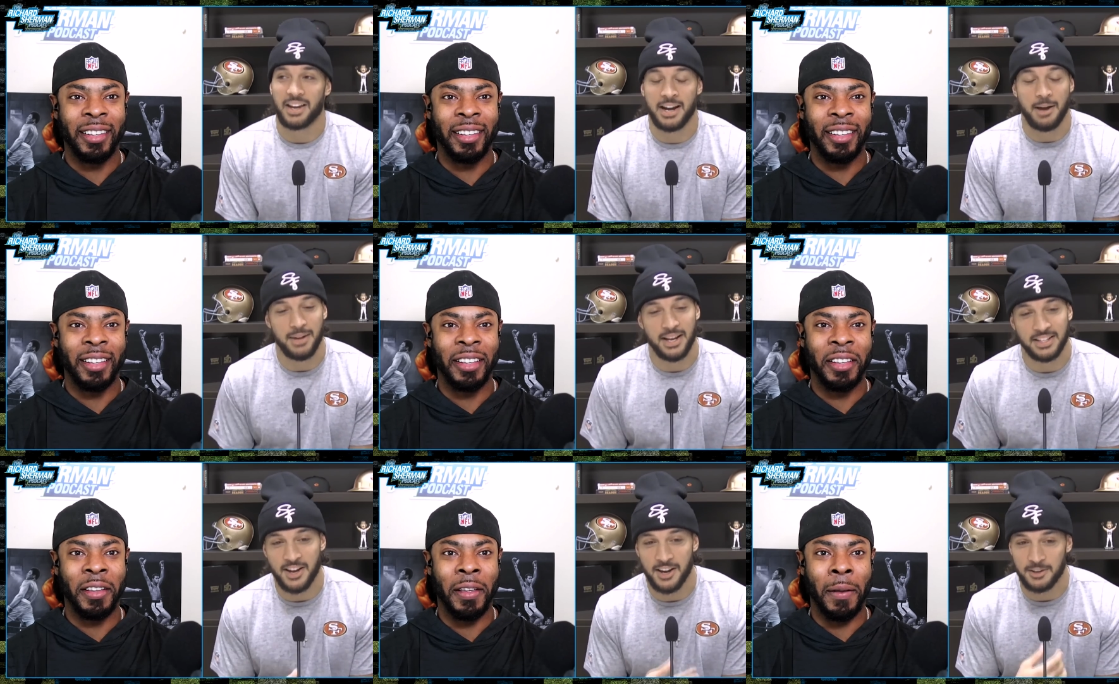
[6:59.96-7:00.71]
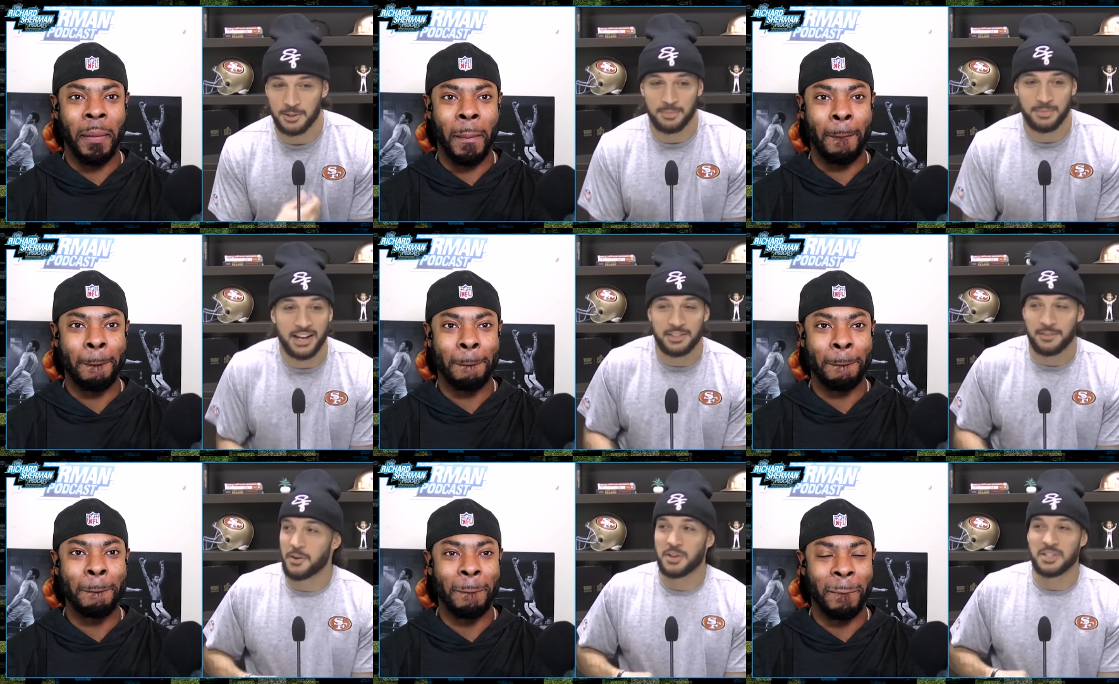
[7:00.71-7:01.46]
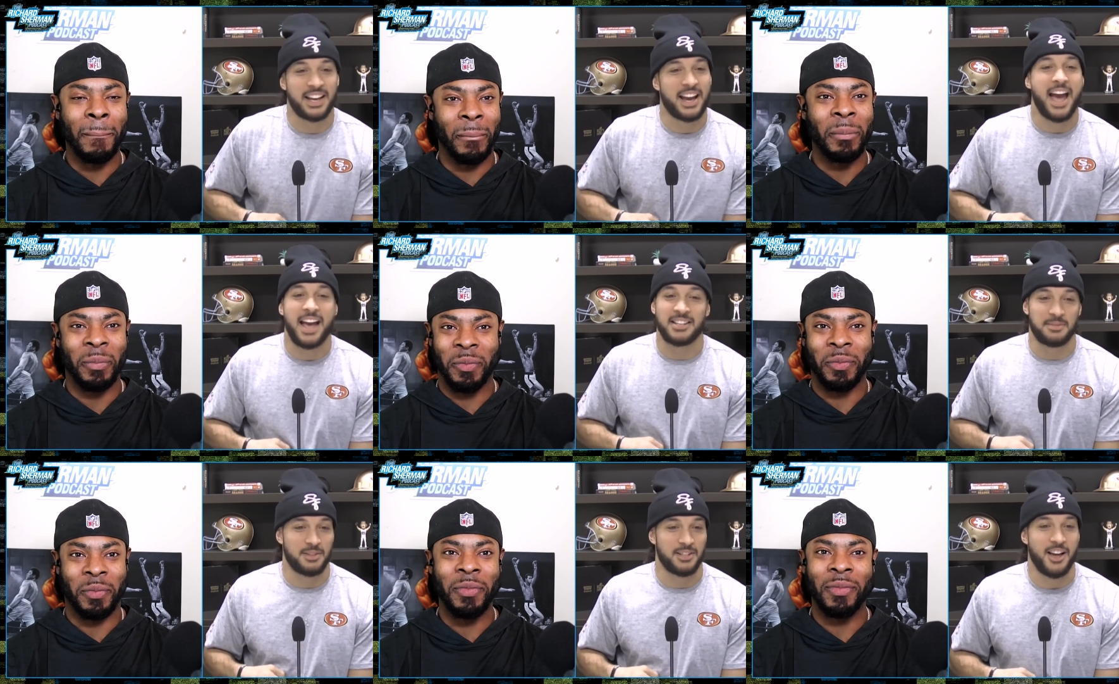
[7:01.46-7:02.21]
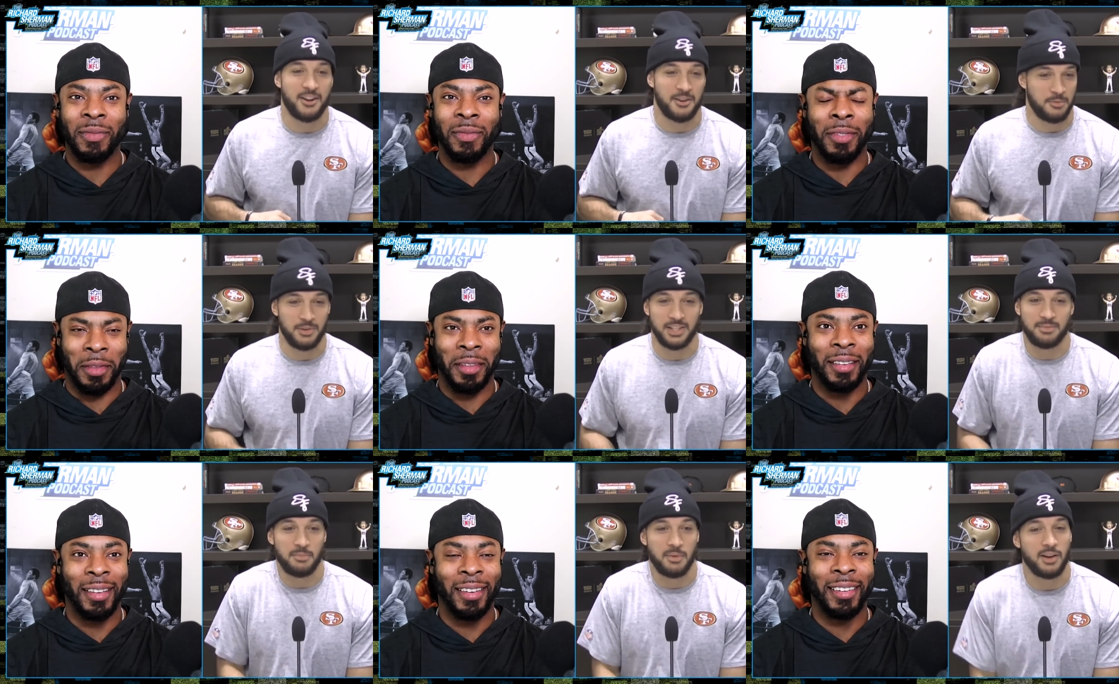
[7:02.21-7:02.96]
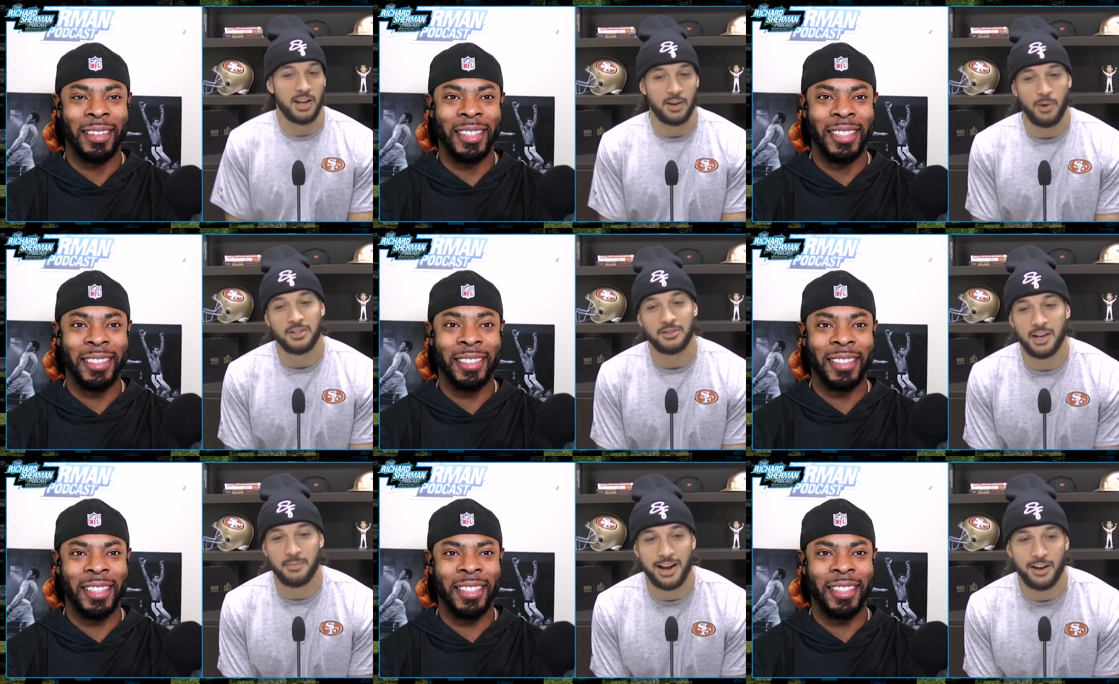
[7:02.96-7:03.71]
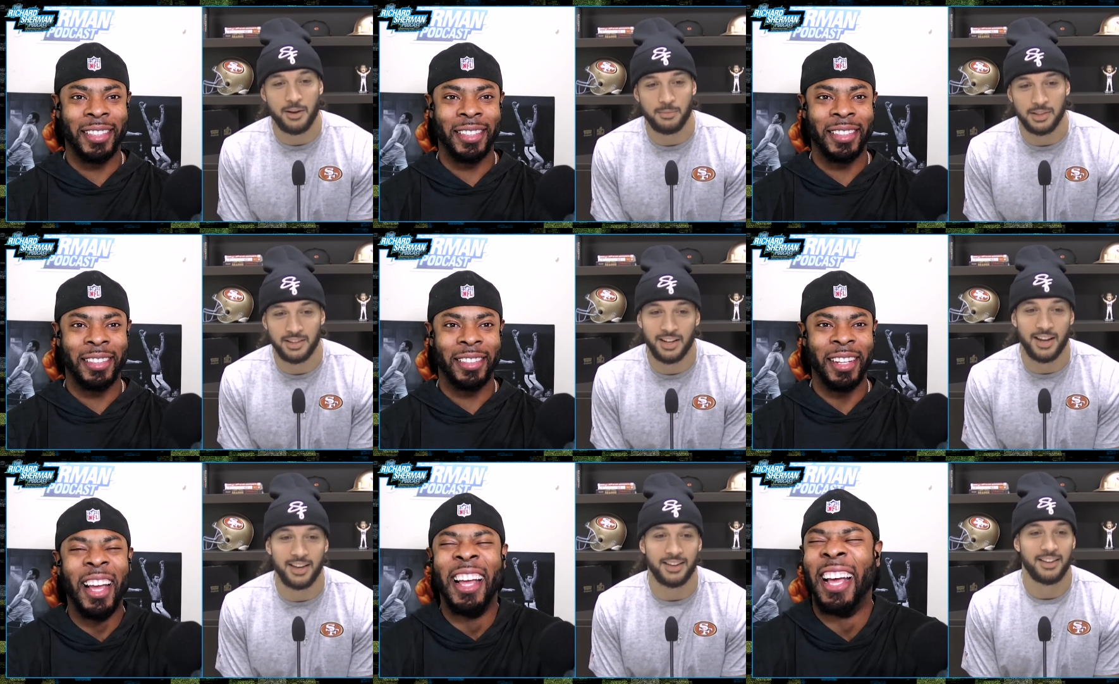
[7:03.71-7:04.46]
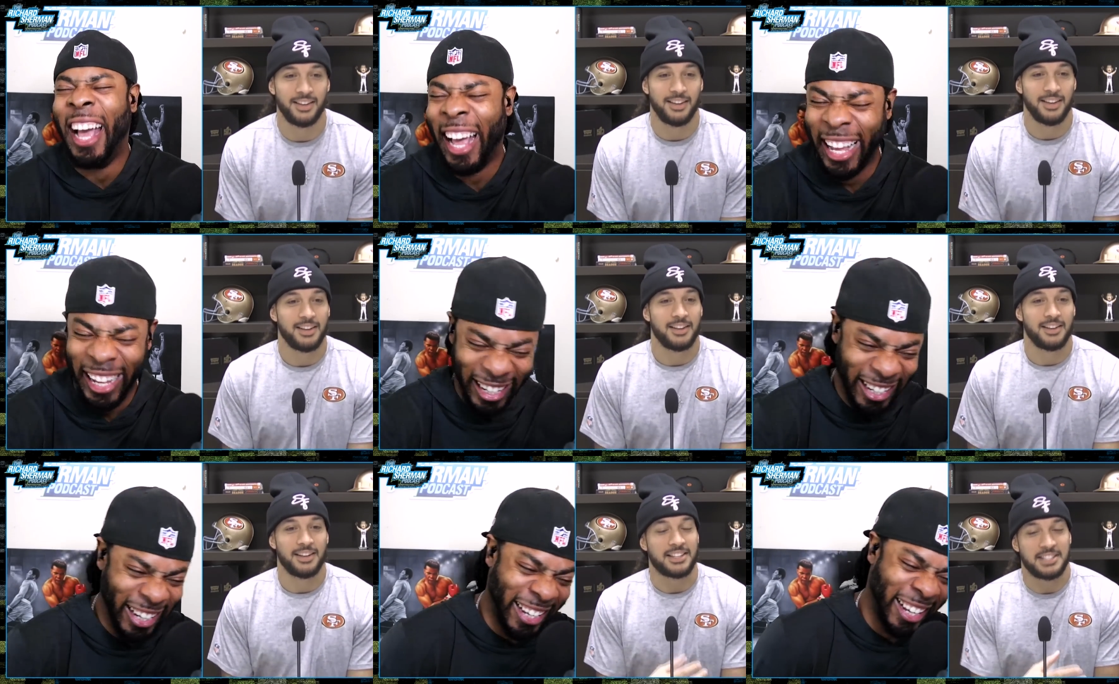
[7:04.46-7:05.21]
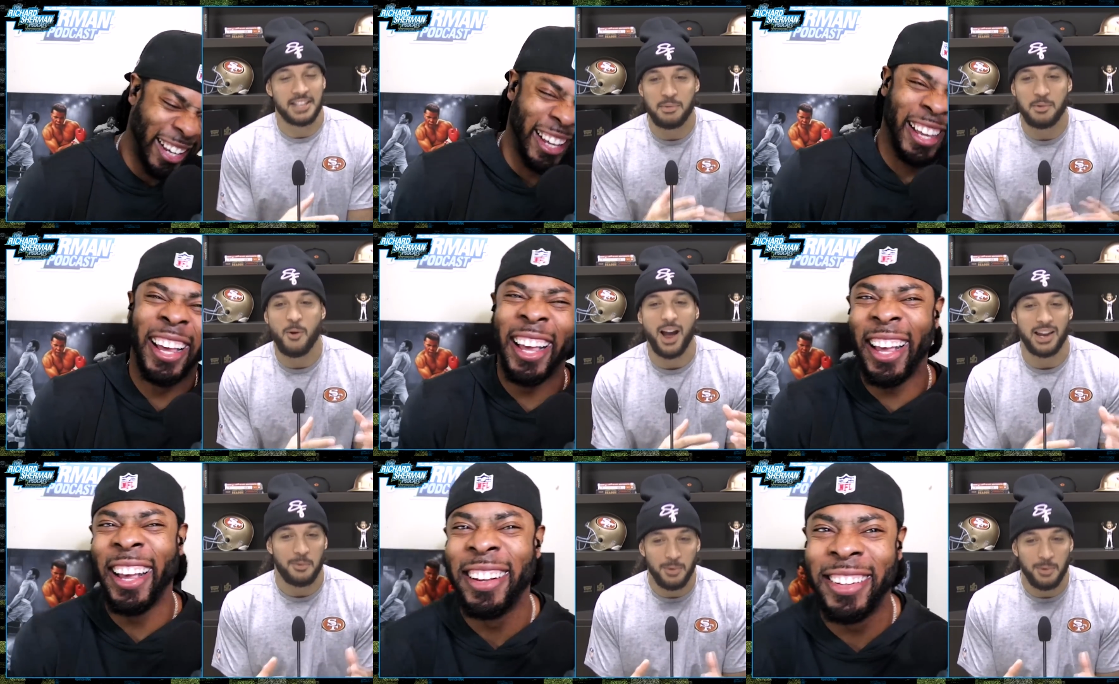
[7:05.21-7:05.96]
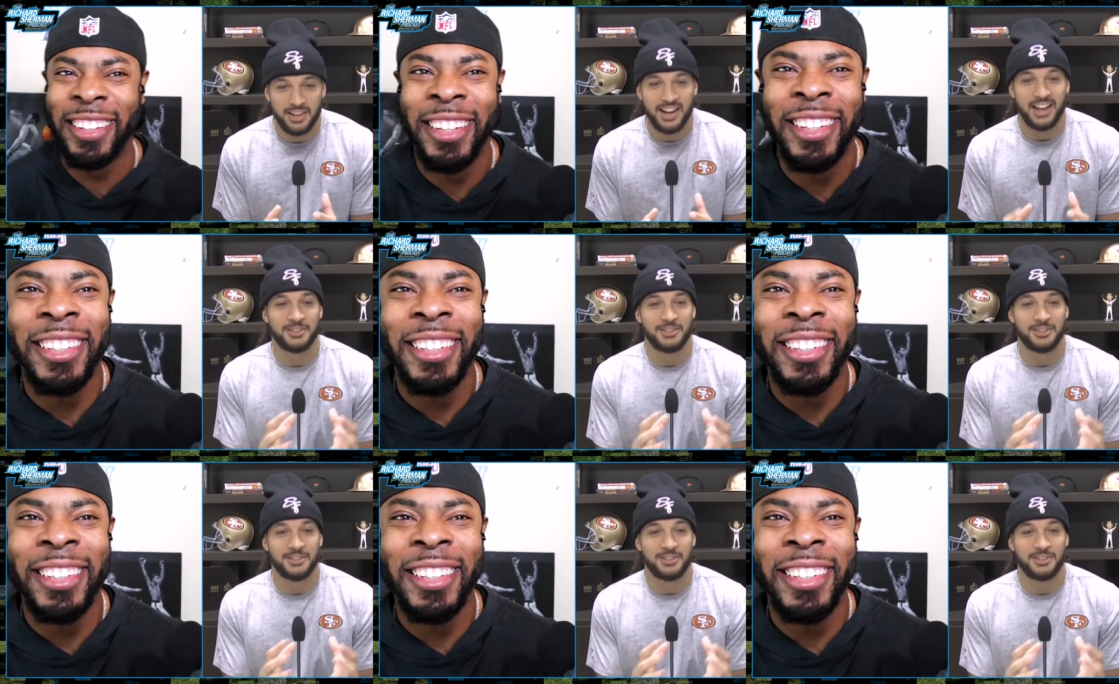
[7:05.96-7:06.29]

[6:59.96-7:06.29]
Speaker 1: and I'm like talking to him. Like the first thing I asked him in the locker room was, "Bro, like why'd you cut back on me? Like, like tell me why. Like what did I